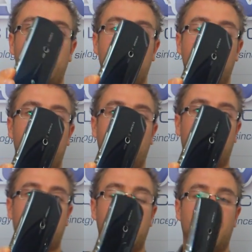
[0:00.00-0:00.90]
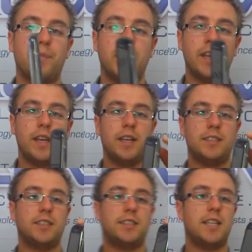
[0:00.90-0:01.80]
good bit of kit.
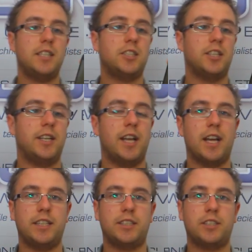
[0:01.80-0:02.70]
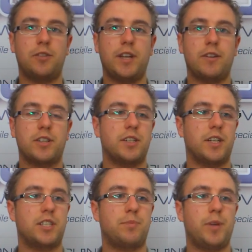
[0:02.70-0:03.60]
It's essentially a Sony Ericsson
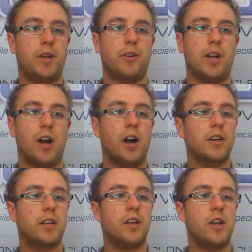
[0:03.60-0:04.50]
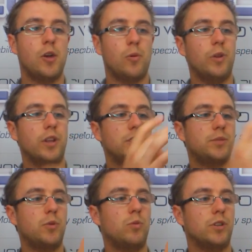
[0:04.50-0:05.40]
Xperia with a
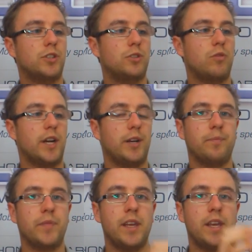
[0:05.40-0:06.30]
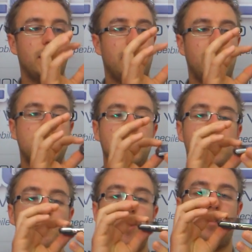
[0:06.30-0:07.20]
smaller screen. It is a
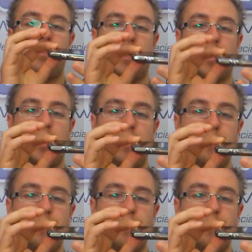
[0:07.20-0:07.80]
little bit thicker,